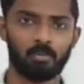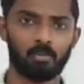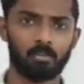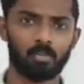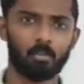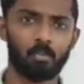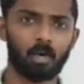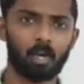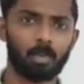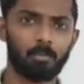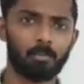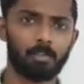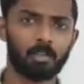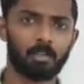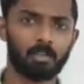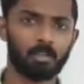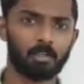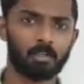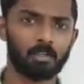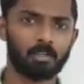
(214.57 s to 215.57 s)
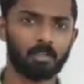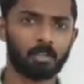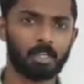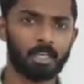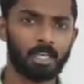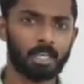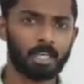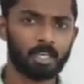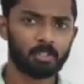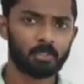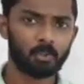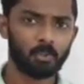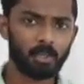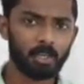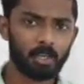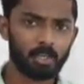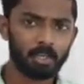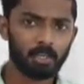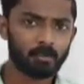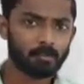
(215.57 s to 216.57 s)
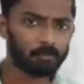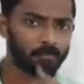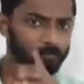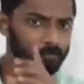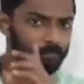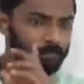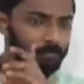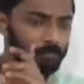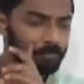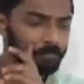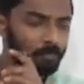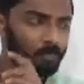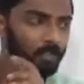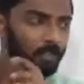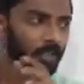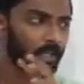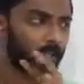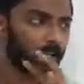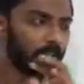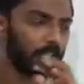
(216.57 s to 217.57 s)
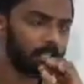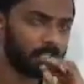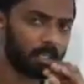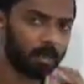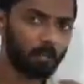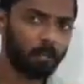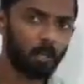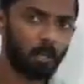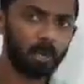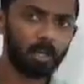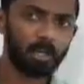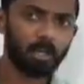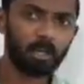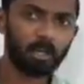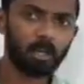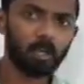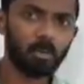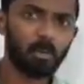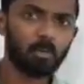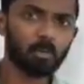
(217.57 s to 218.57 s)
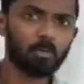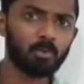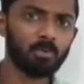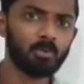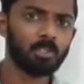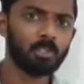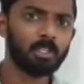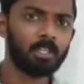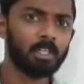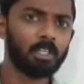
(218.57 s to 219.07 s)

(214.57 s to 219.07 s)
So what happened here? So here in the subordinate clause